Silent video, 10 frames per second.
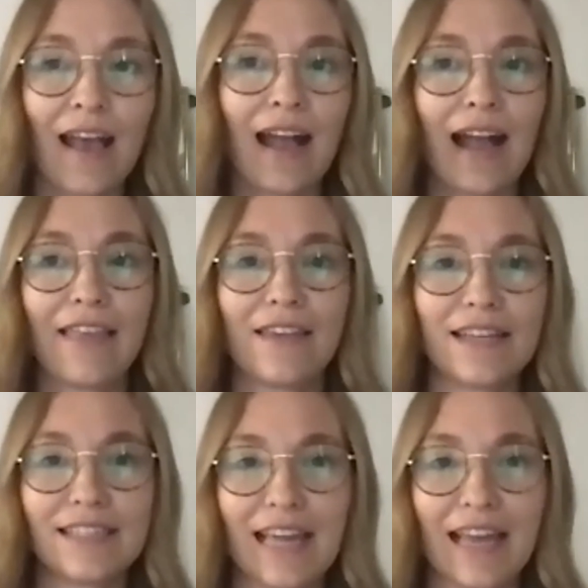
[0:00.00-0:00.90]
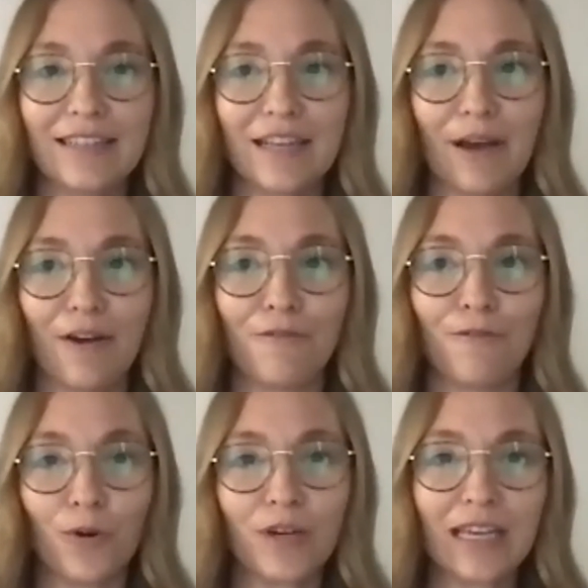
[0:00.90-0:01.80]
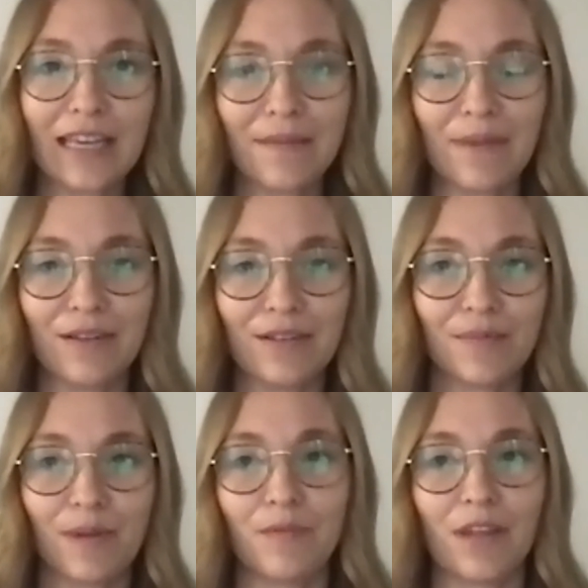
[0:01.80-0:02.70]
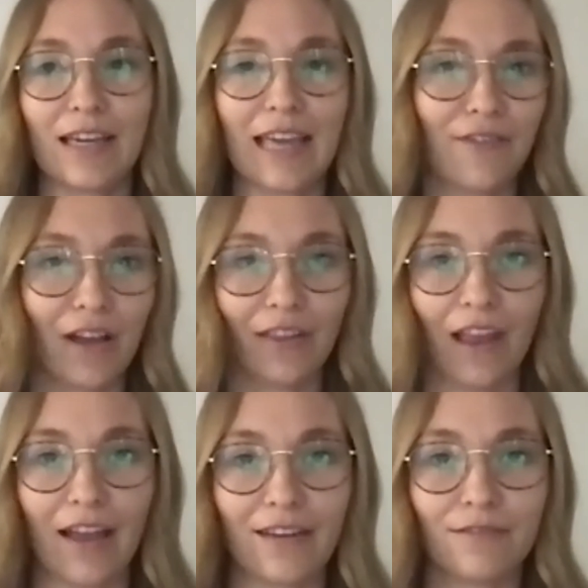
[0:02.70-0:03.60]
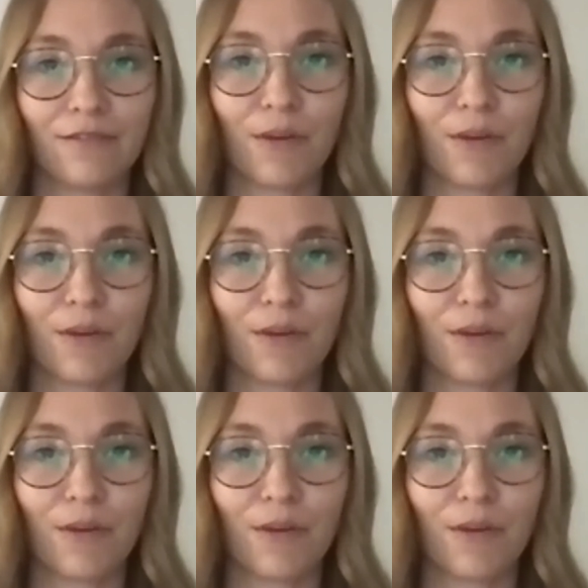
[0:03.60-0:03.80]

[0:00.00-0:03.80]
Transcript: Yeah. And then I sent about 40 emails to people that gave online. Wow.